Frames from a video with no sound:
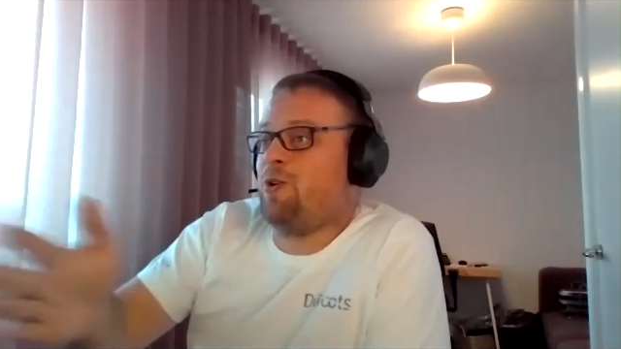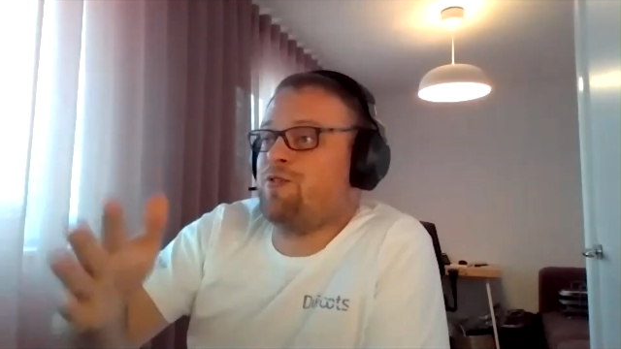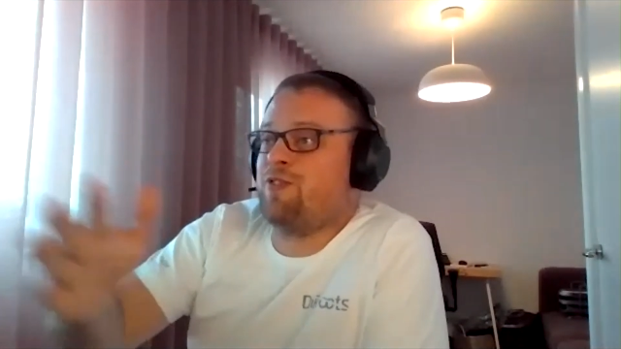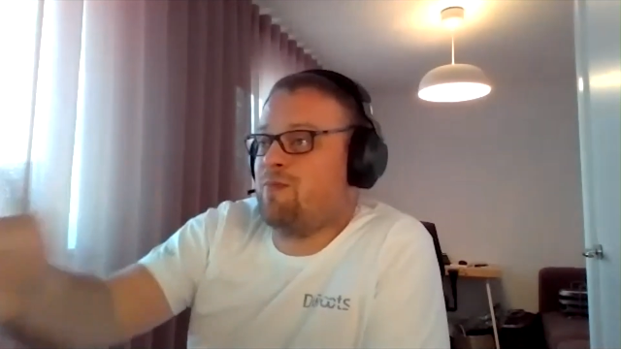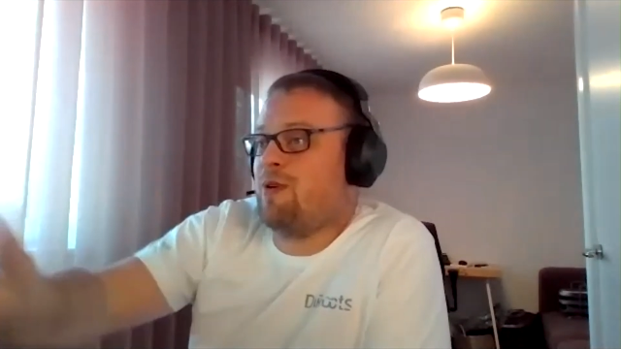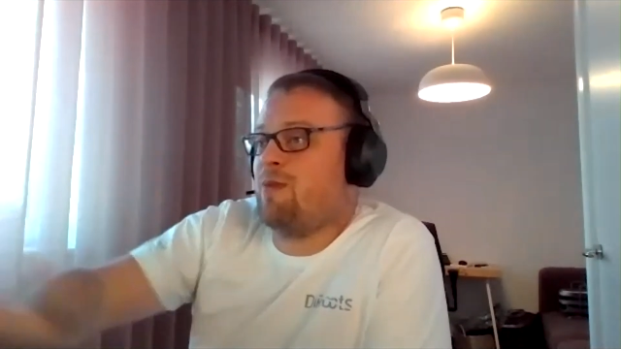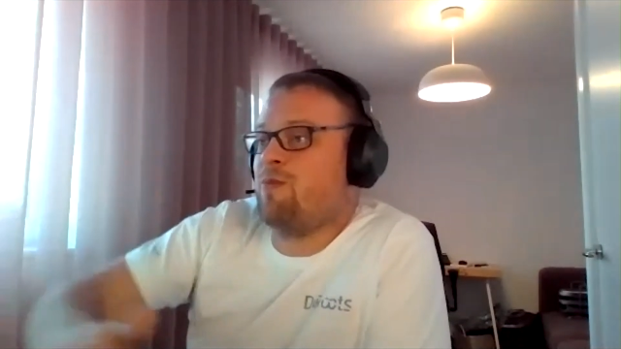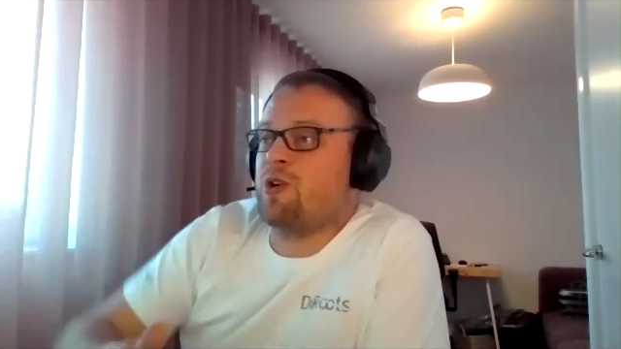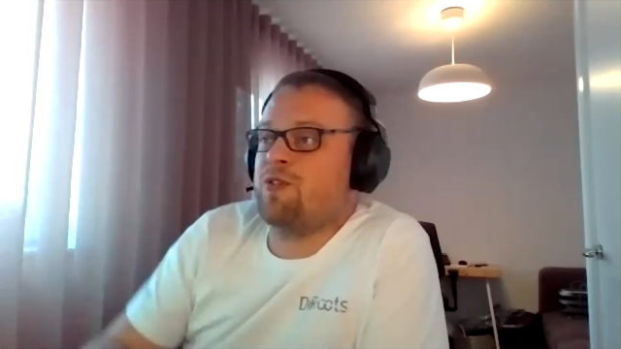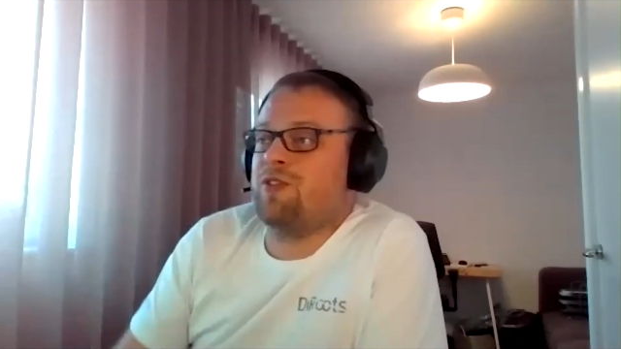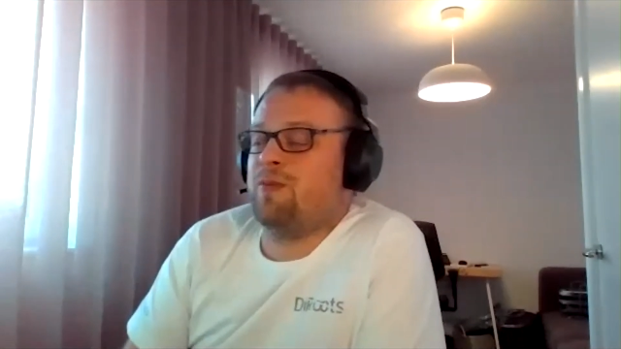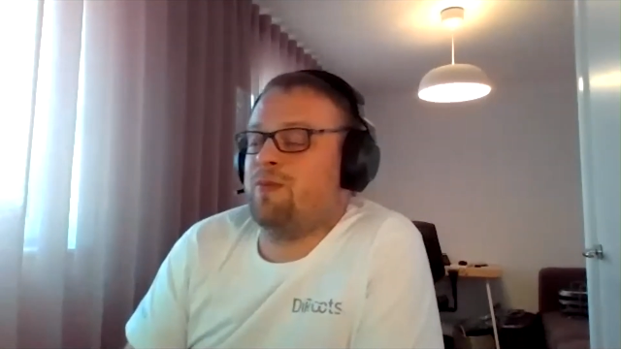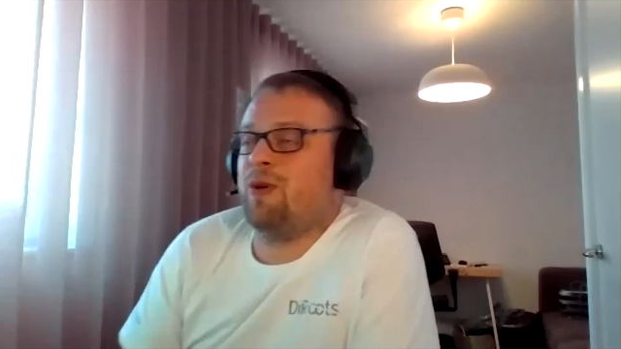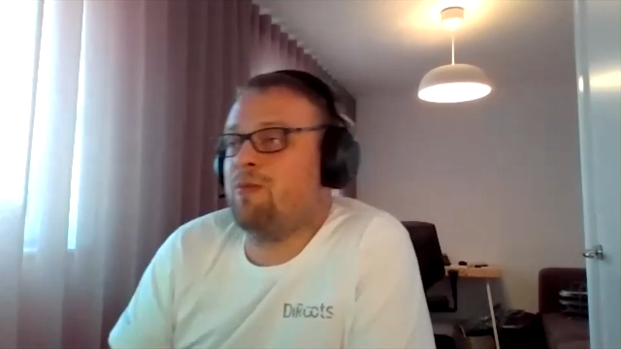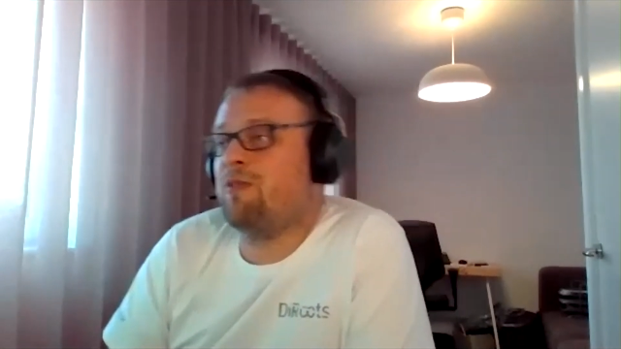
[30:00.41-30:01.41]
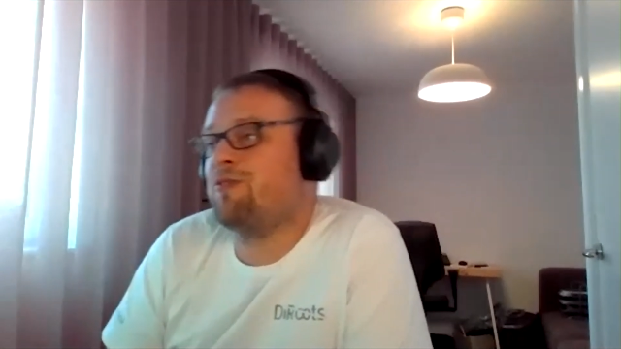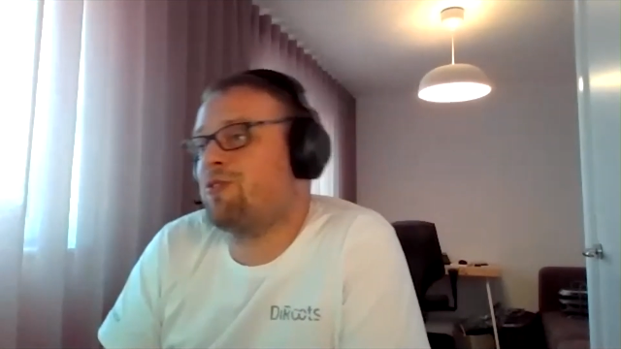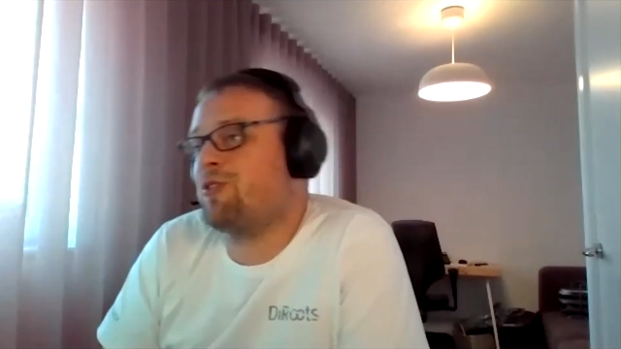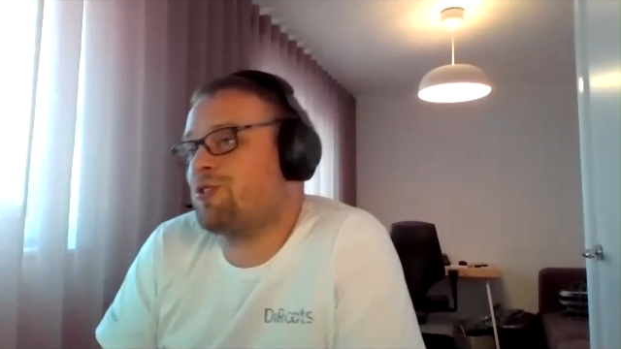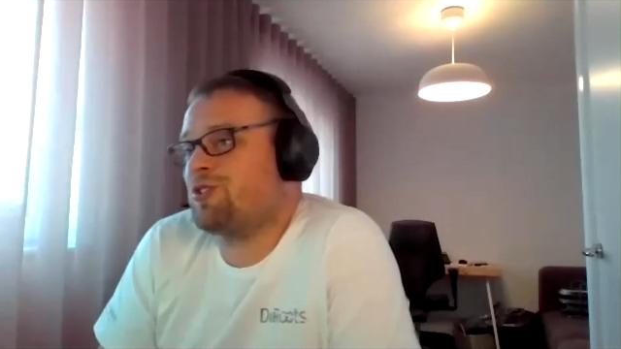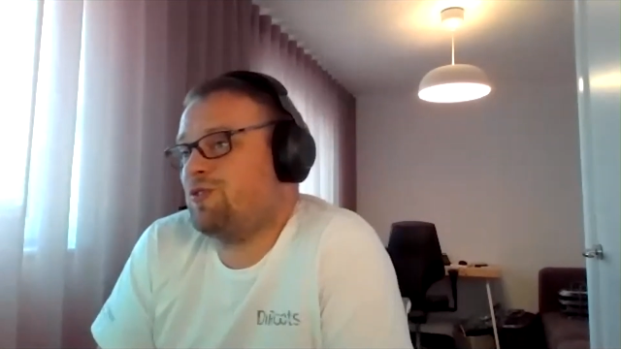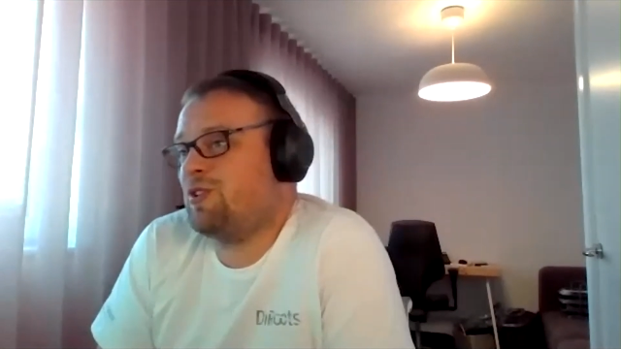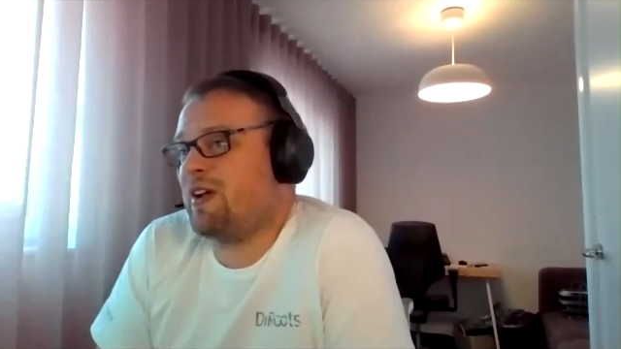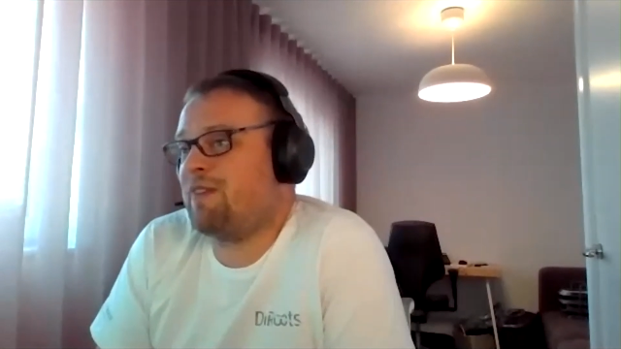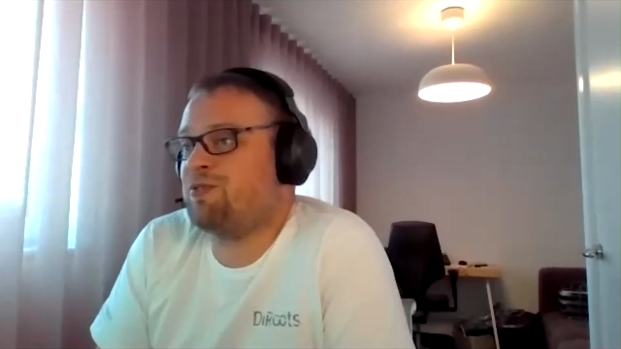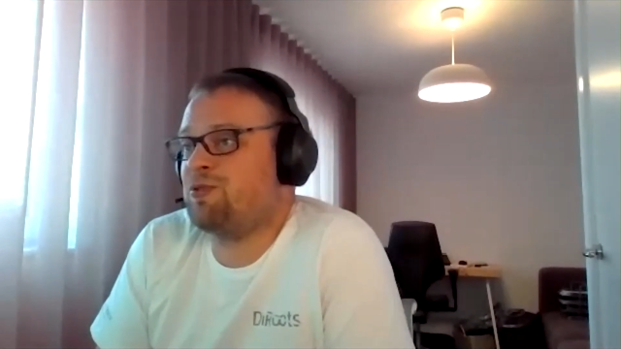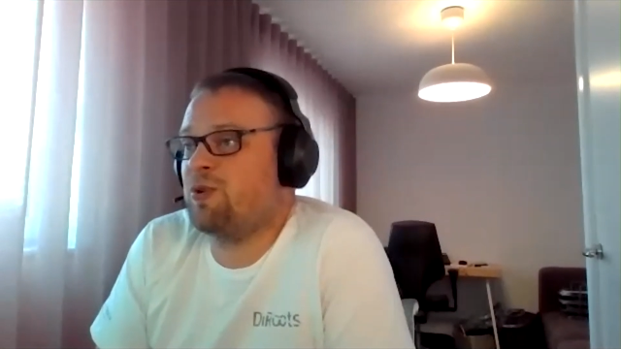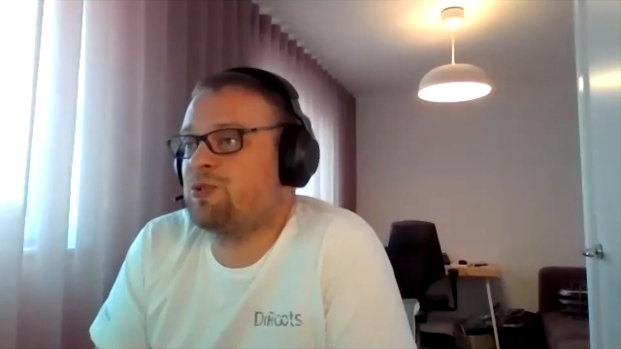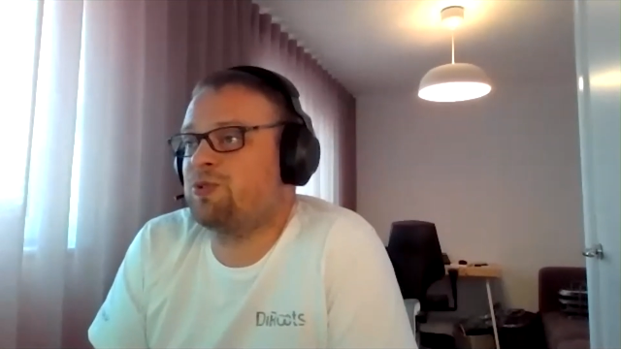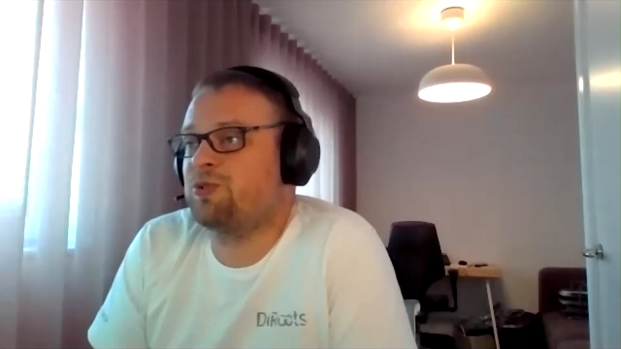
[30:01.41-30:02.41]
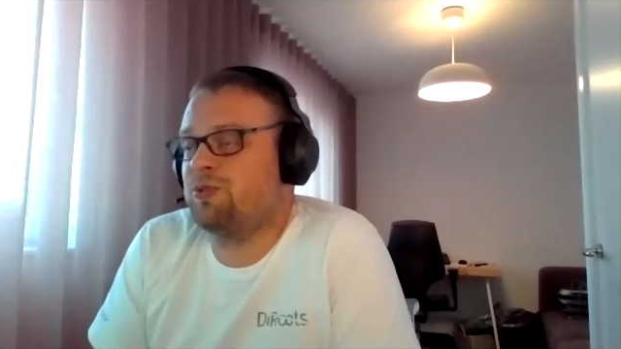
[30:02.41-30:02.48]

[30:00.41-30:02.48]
from home, work from home. Of course, if you have to work